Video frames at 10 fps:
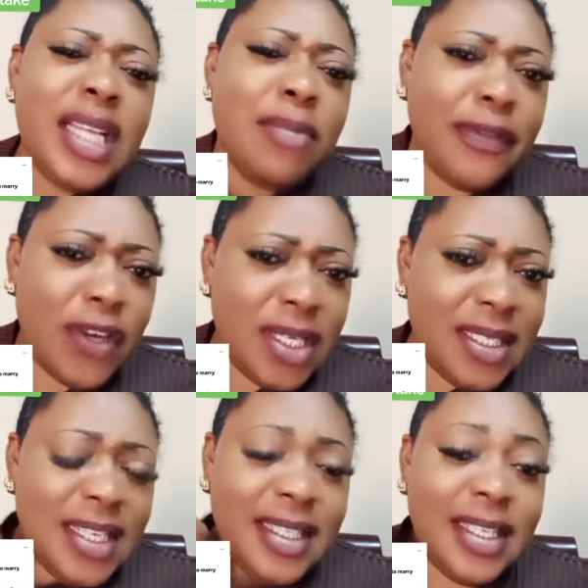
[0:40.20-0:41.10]
before
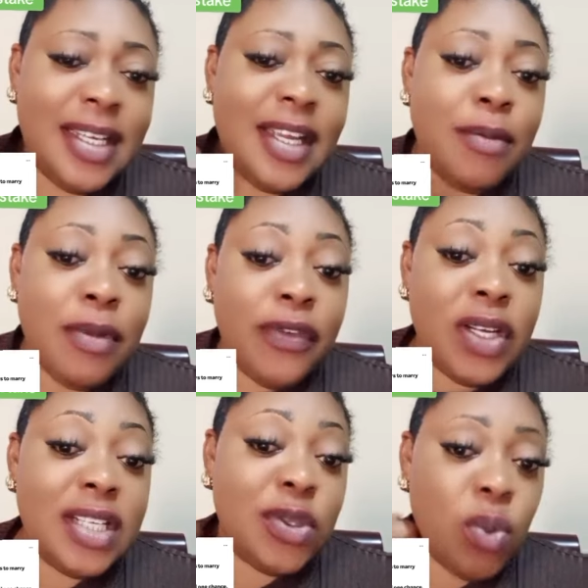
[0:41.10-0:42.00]
this lady,
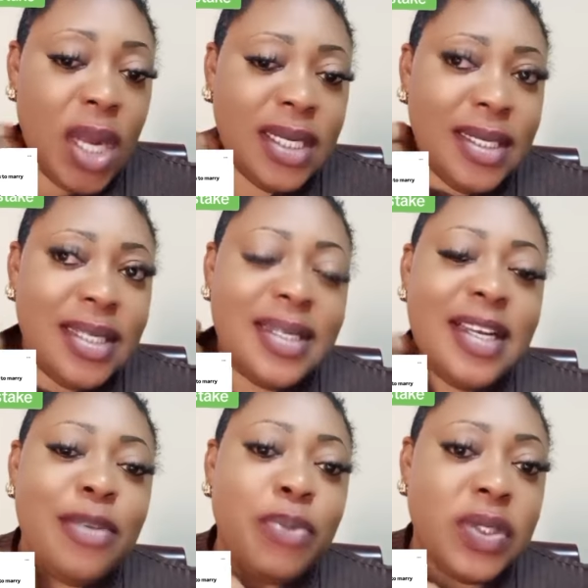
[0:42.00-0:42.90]
before this wedding. This
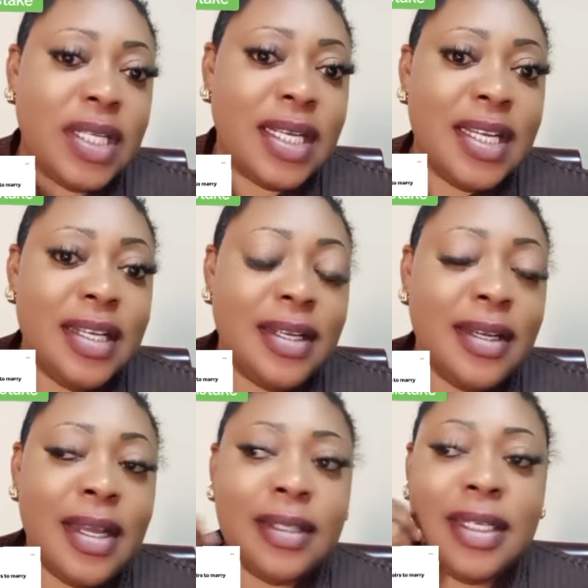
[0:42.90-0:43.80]
lady posted
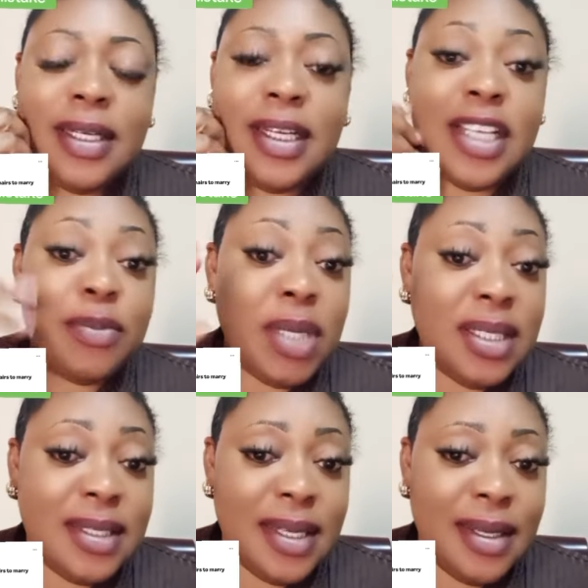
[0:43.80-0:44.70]
an
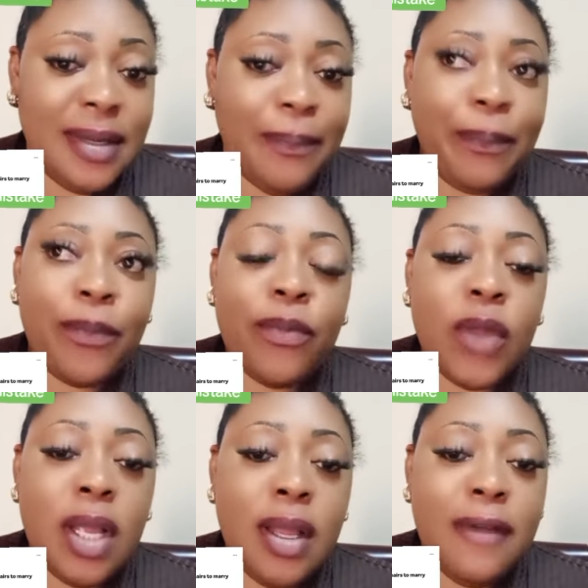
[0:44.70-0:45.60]
engagement
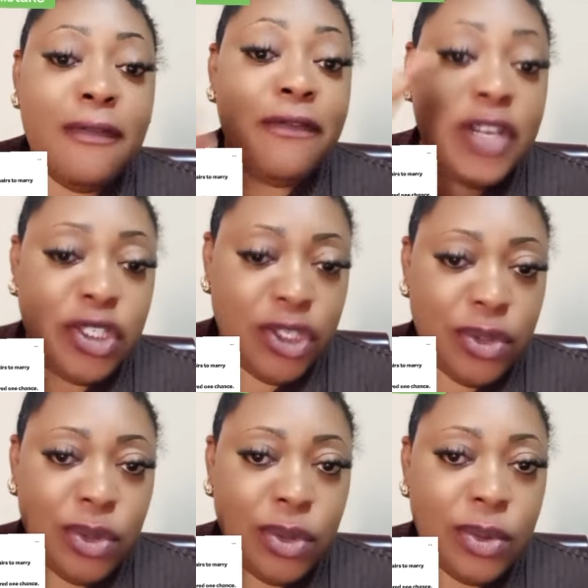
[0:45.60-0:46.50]

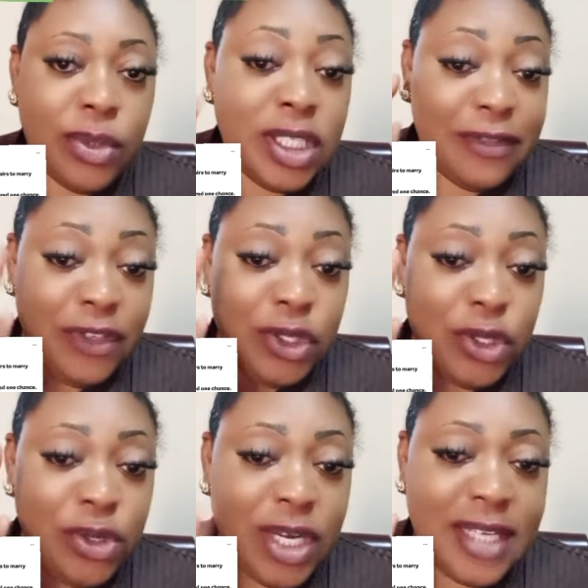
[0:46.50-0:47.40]
video. This video
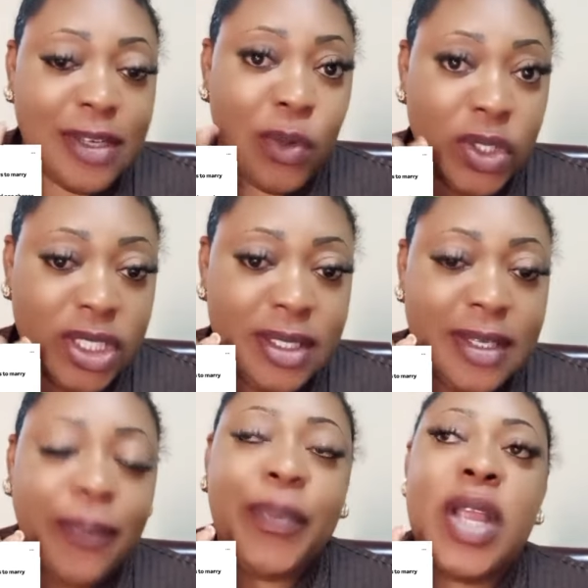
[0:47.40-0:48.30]
you guys are watching
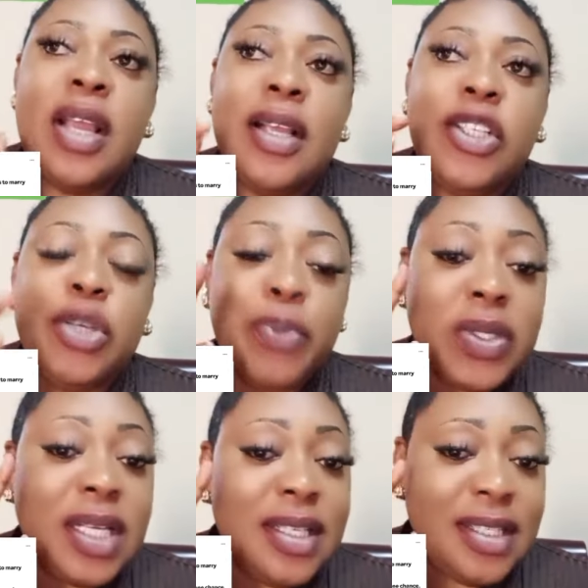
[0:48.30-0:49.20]
now. She
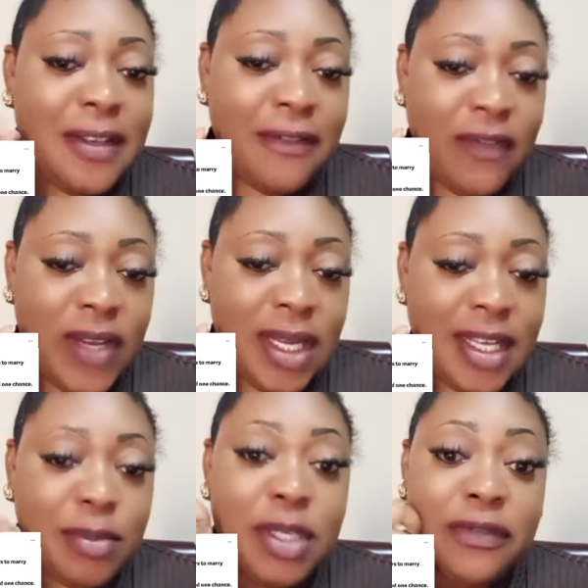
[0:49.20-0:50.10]
posted this
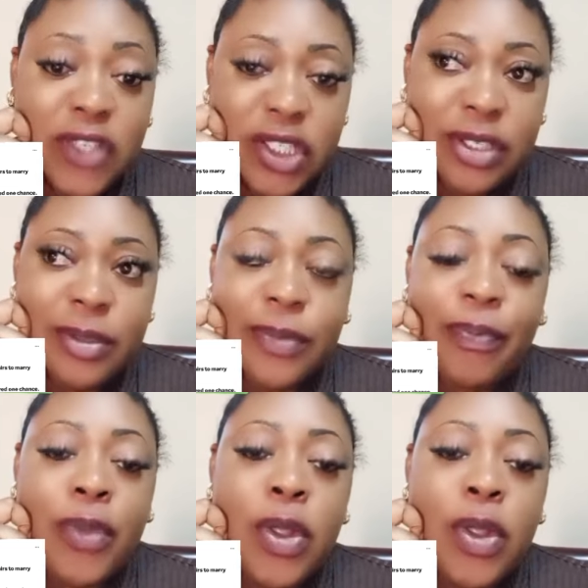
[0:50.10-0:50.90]
engagement video